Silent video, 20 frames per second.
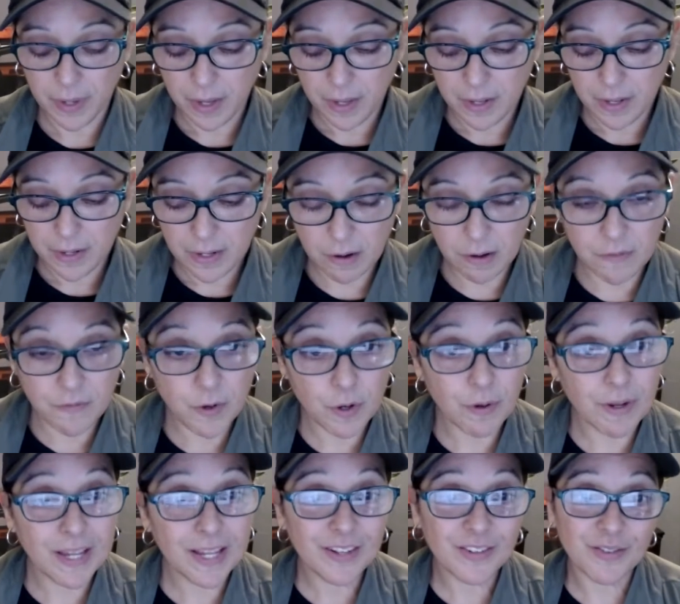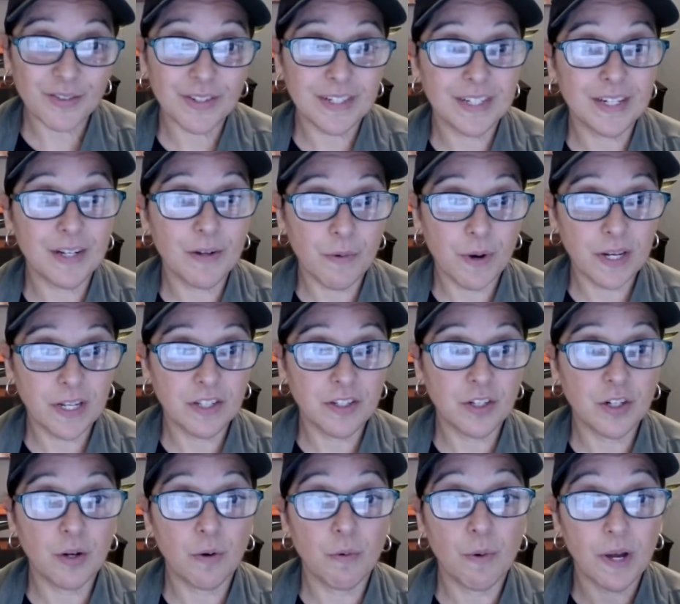Now, if you're interested in wanting
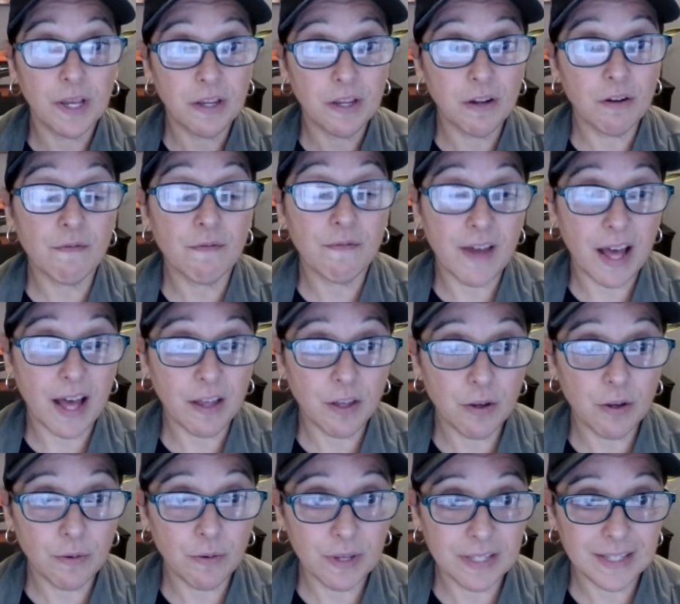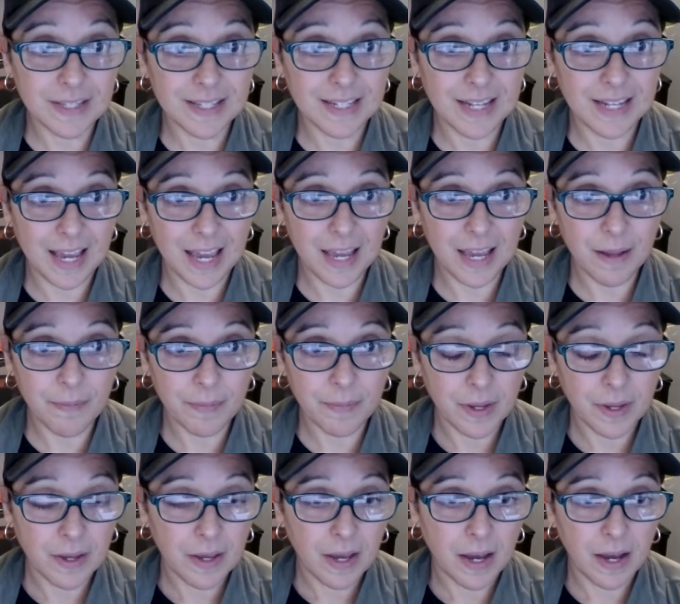to know what your value is today,
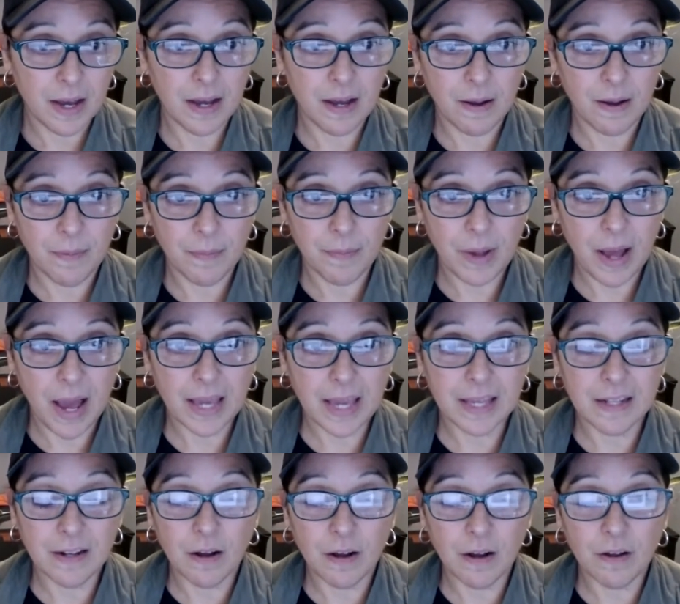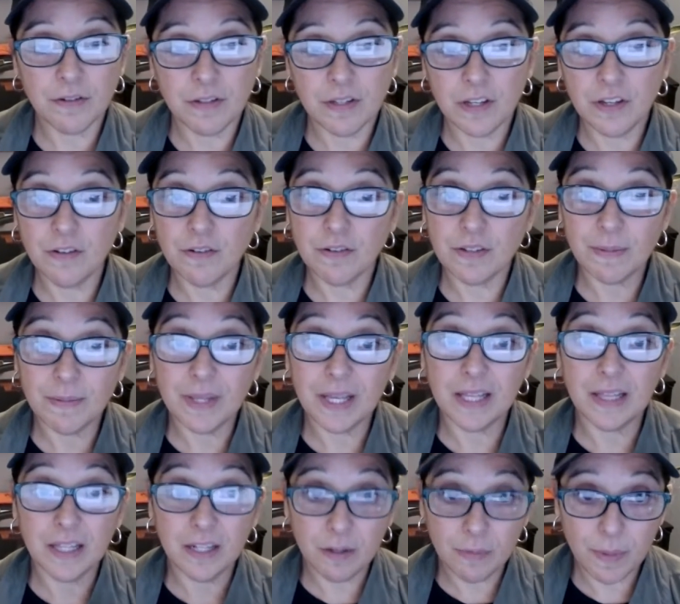I can also send you
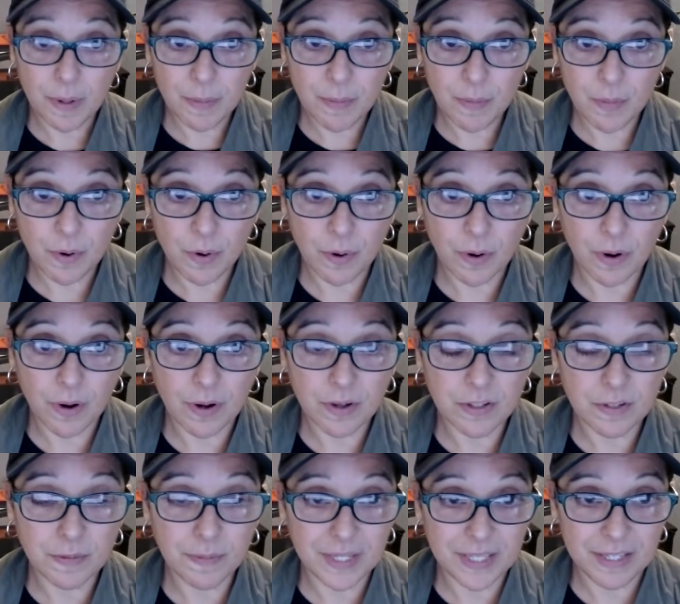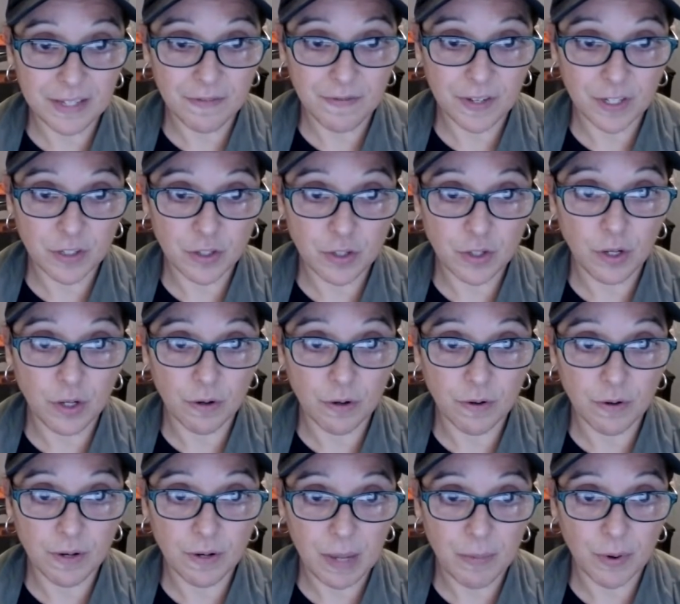something a little bit more specific to your
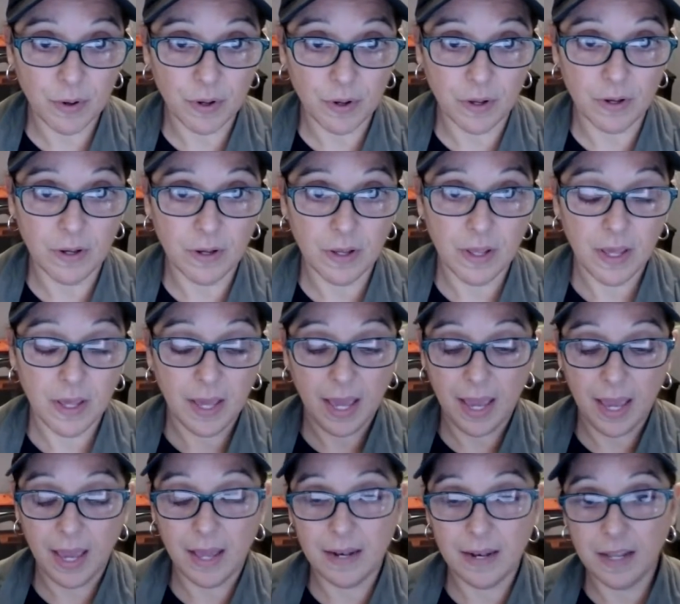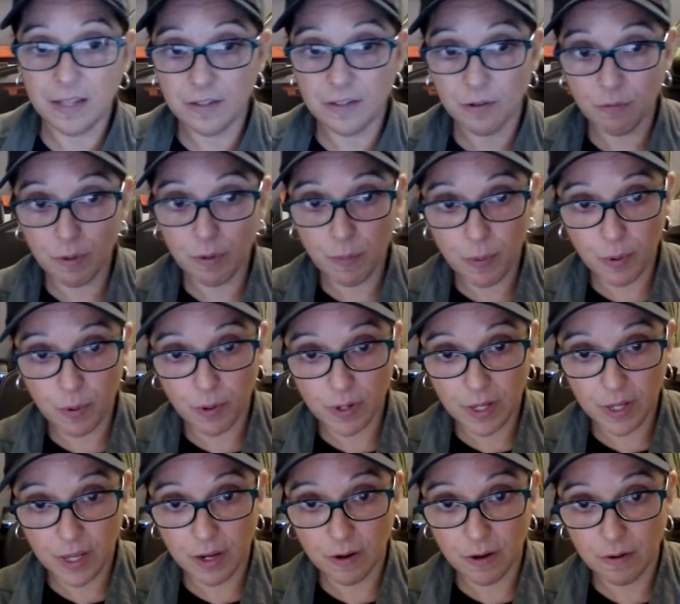neighborhood. And it's a report
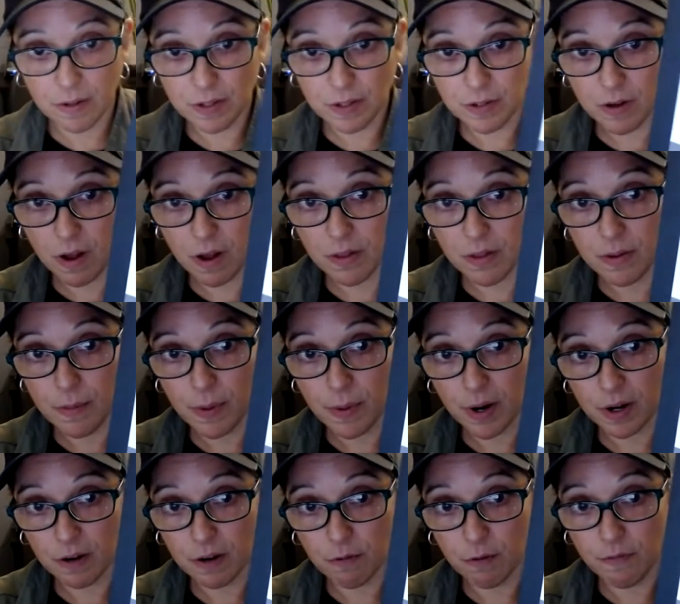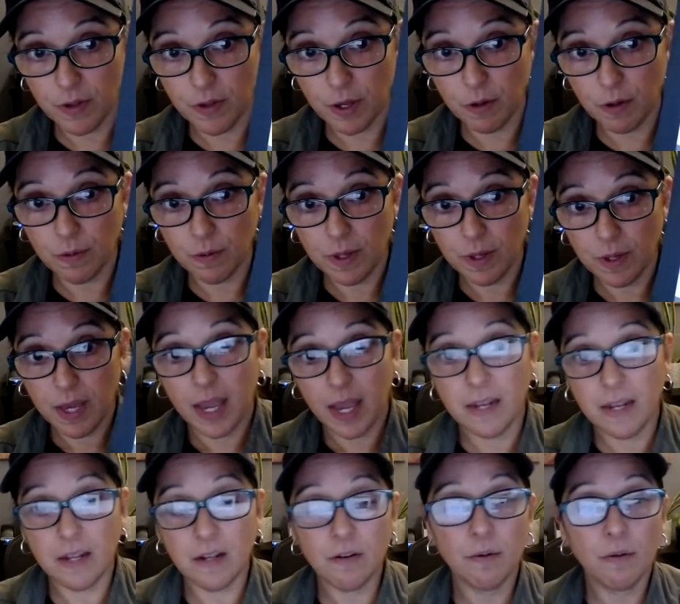here. It's called the market review,
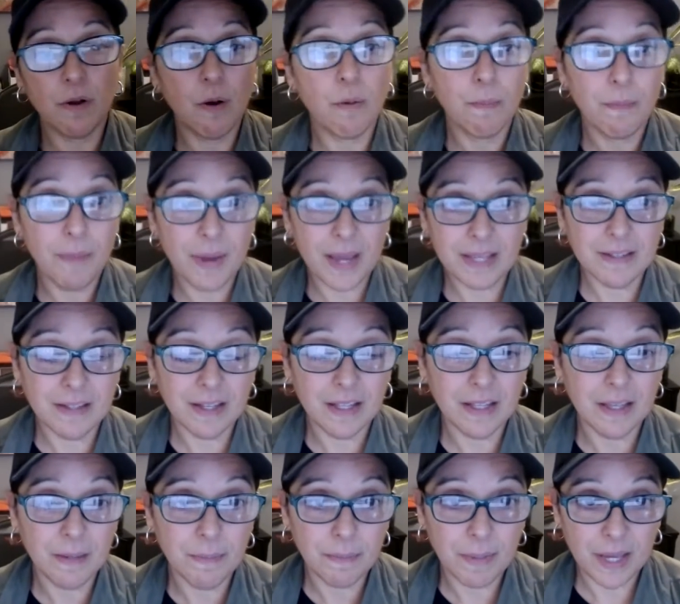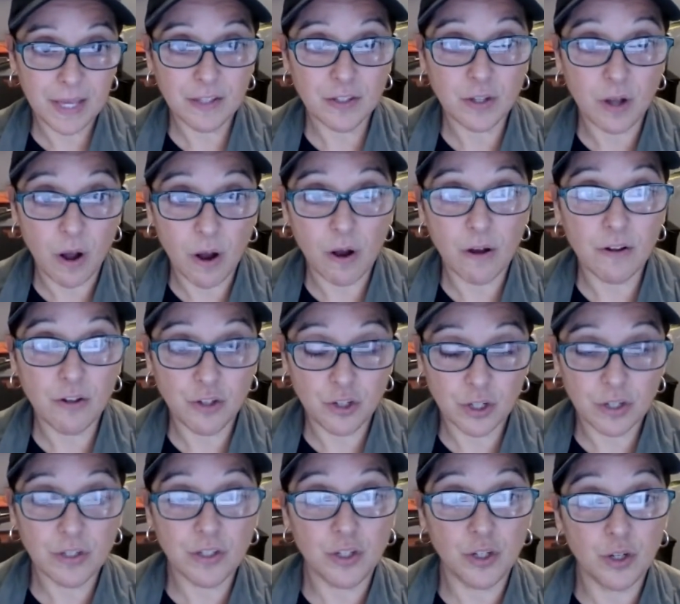and it'll go basically based on
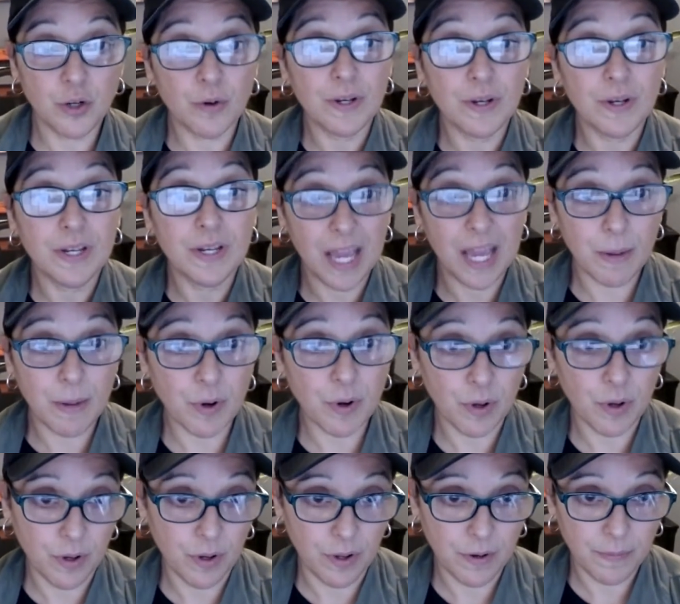just your neighborhood.